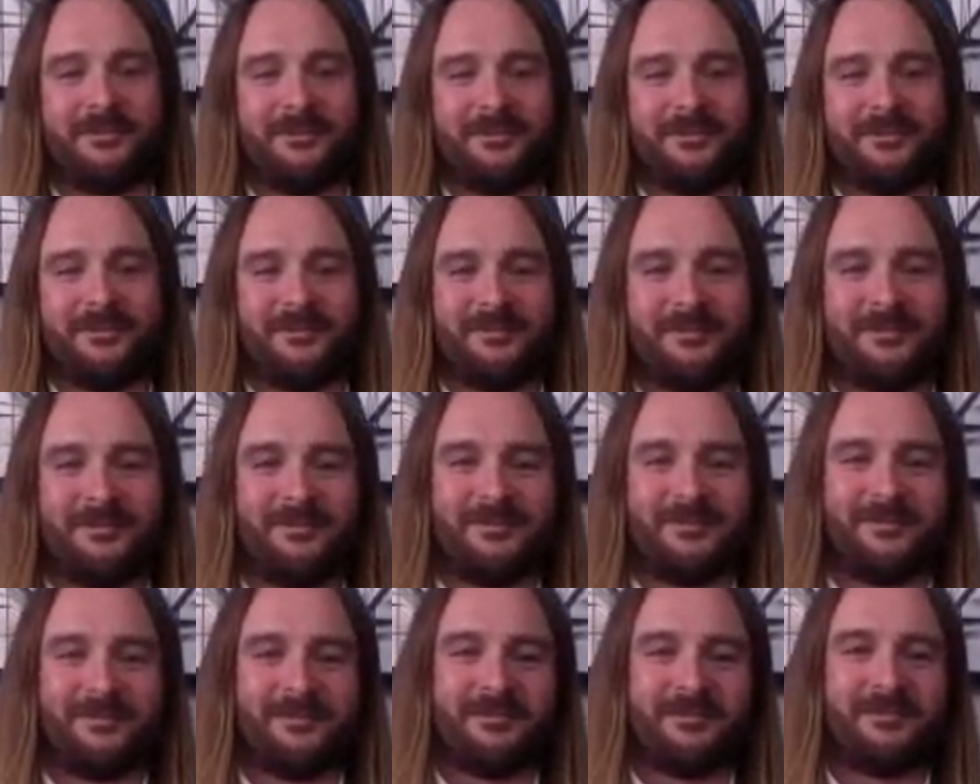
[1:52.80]

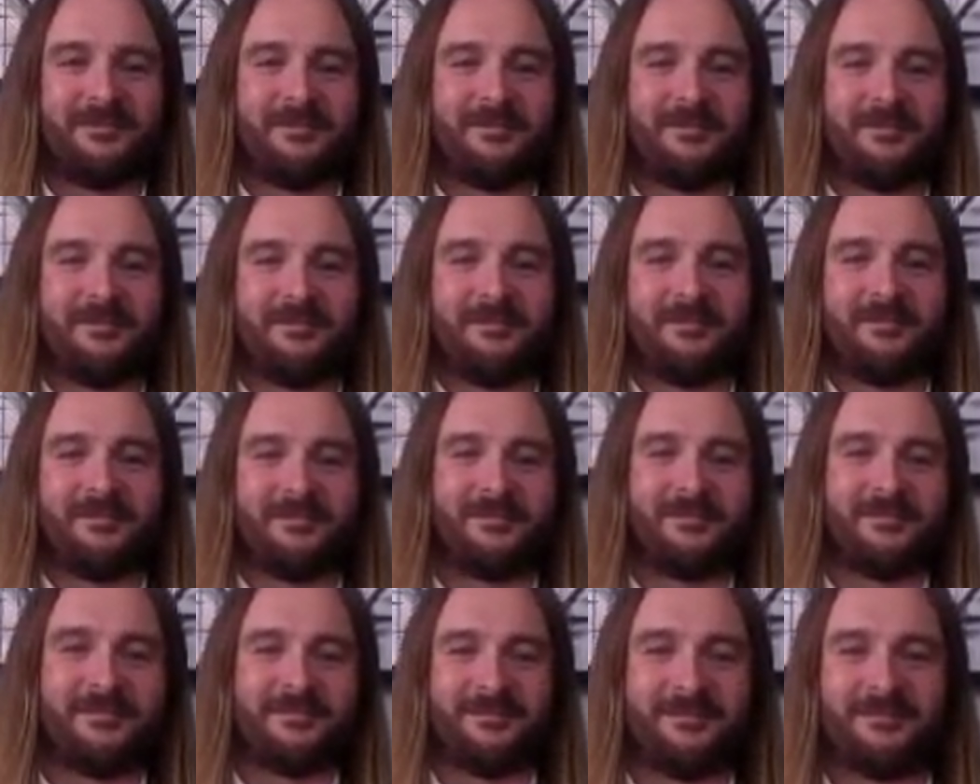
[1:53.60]

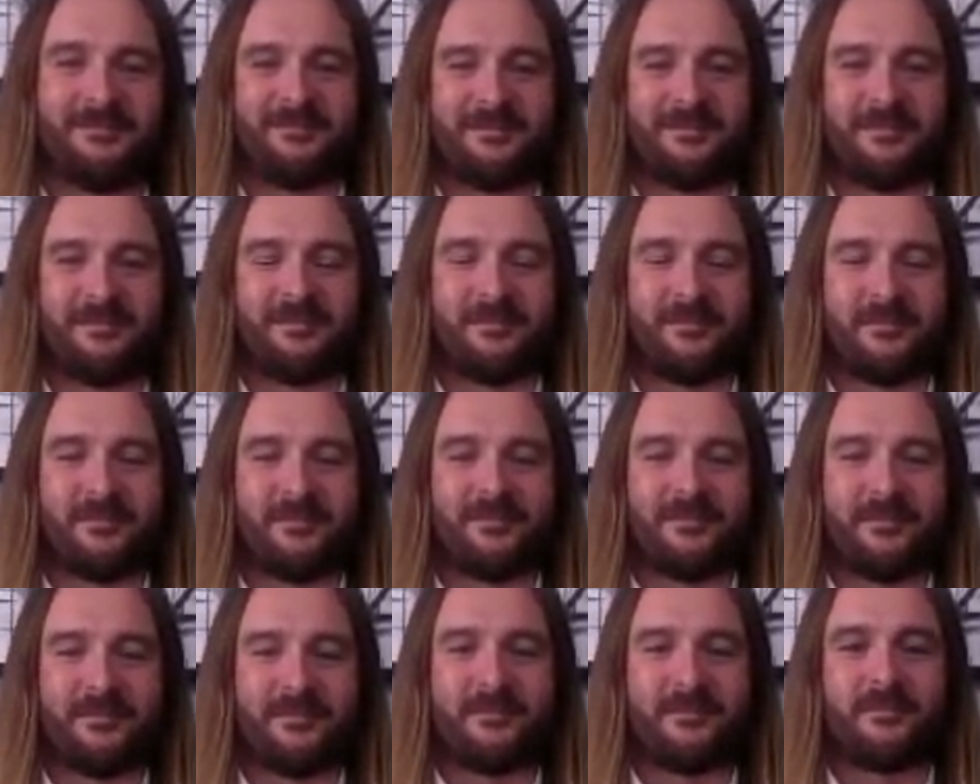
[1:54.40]

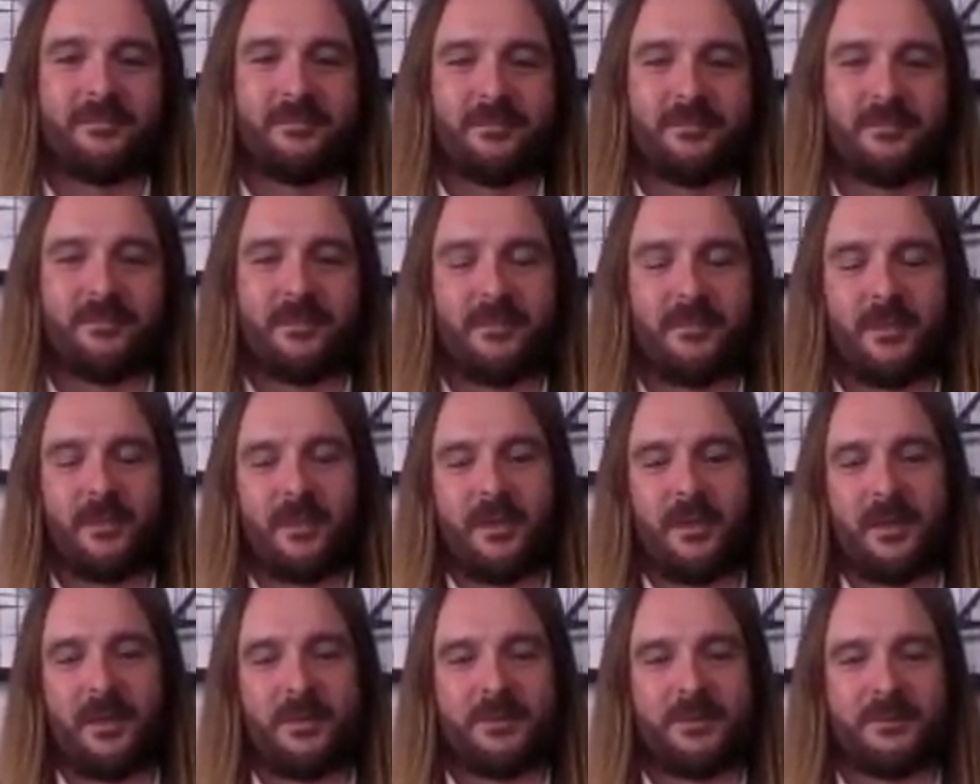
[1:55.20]

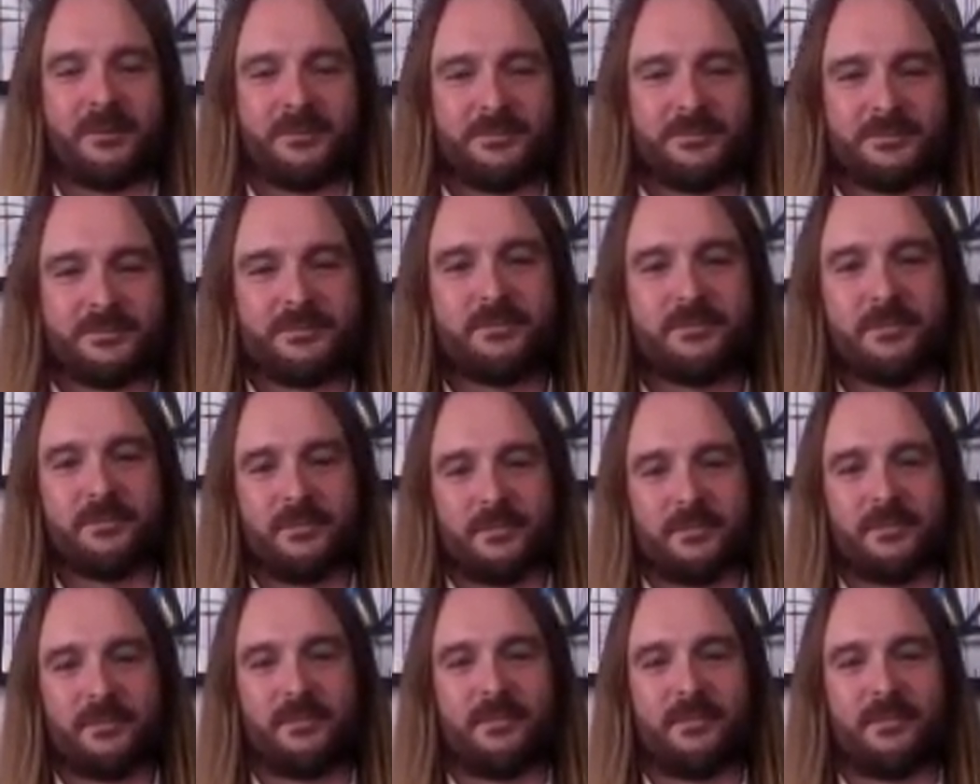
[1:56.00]

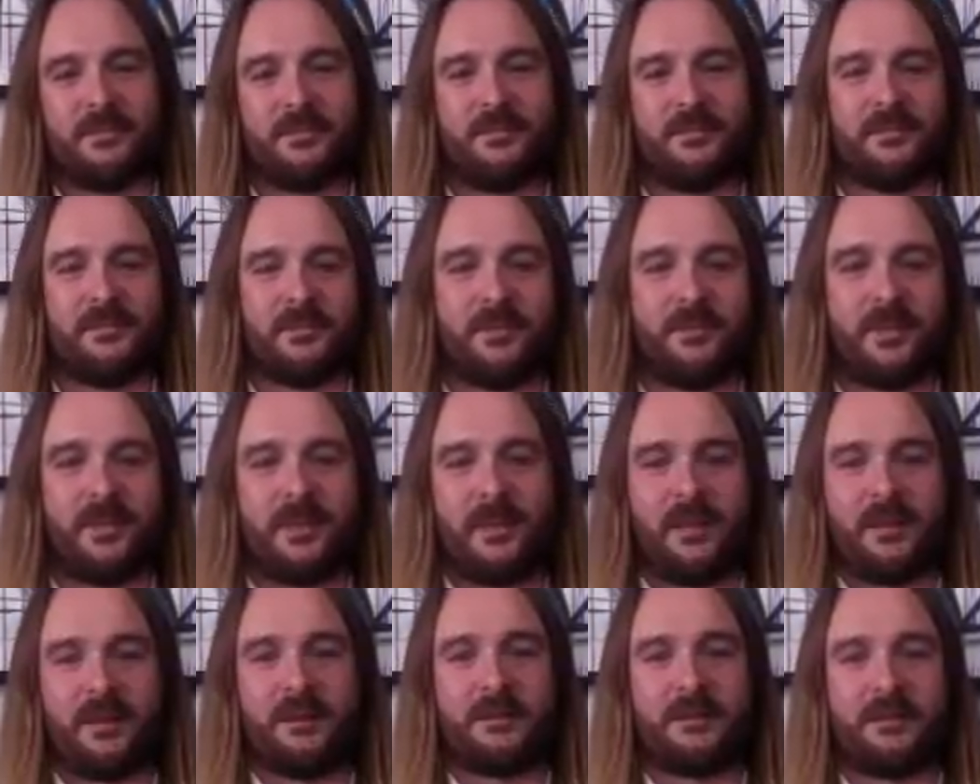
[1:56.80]

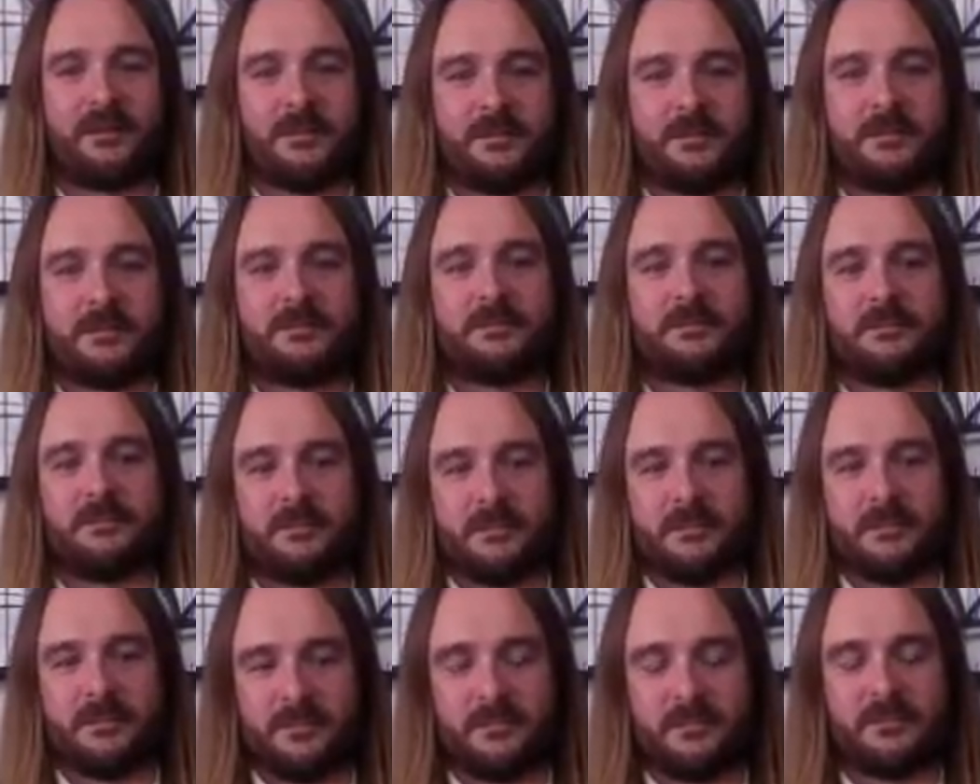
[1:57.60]

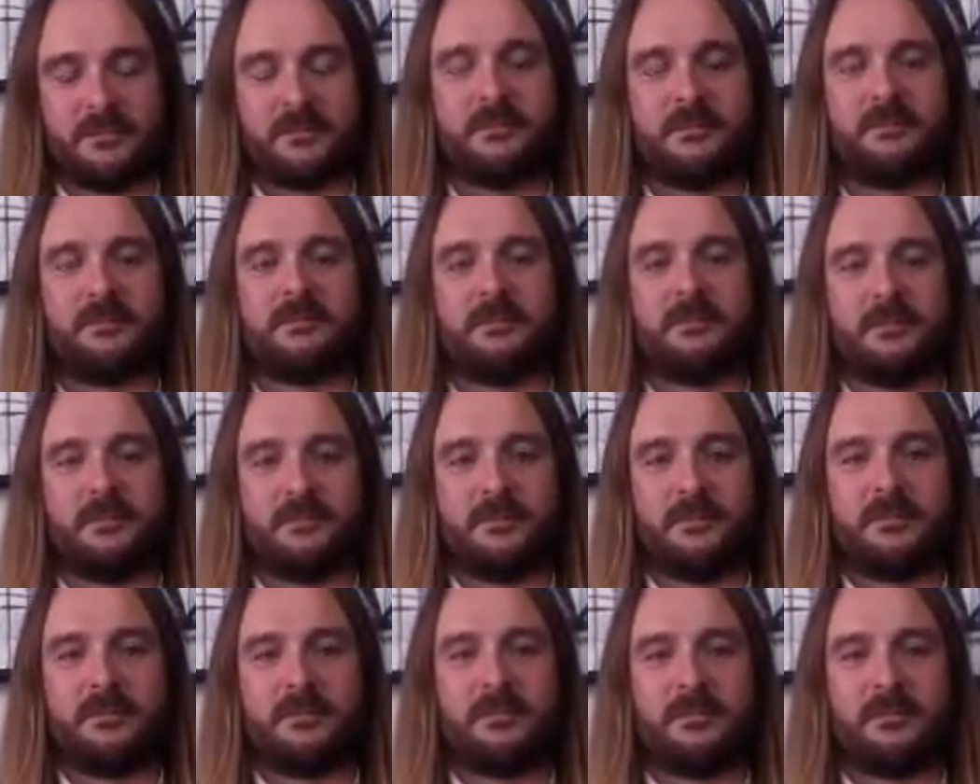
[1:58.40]
(not speaking)